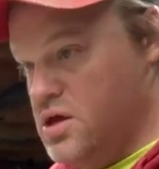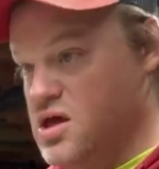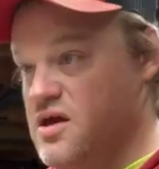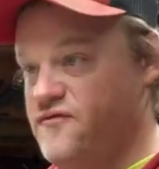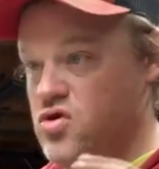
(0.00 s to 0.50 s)

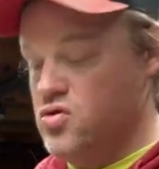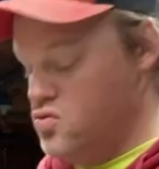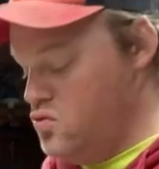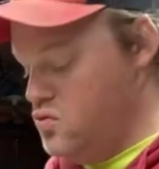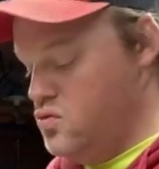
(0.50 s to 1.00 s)
if
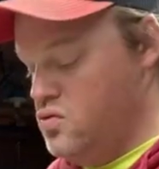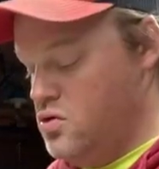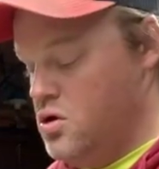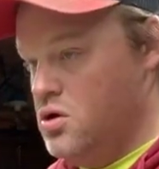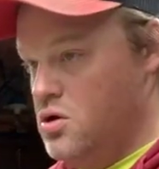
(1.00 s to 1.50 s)
you
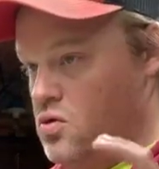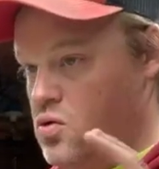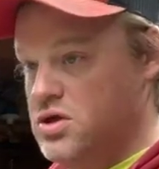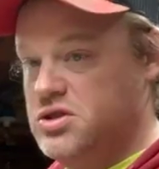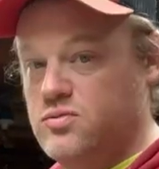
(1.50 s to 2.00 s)

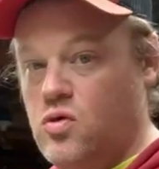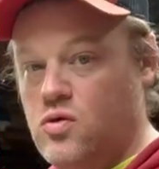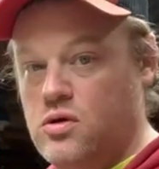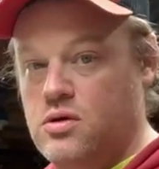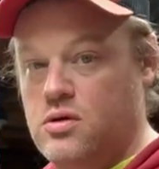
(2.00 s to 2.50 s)
want some
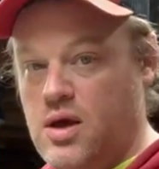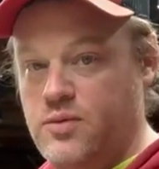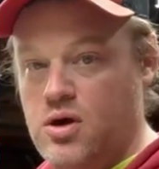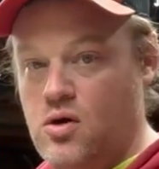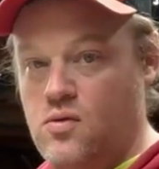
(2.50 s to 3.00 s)
more, let me
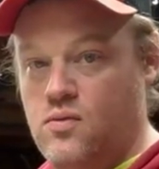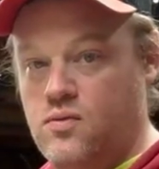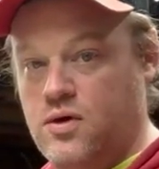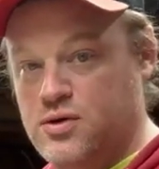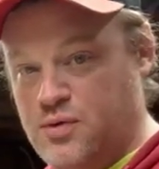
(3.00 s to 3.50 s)
know,
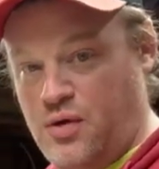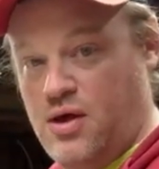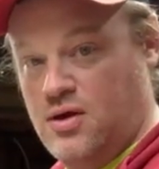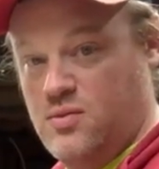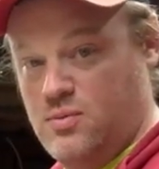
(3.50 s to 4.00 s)
because they're probably
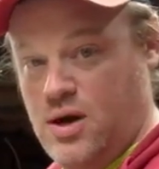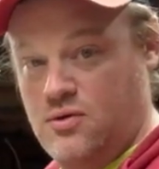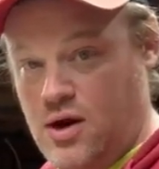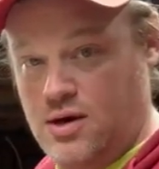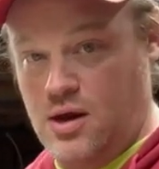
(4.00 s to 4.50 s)
going to be made
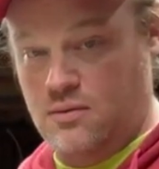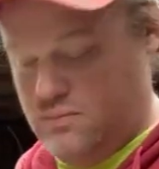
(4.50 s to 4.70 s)
right now.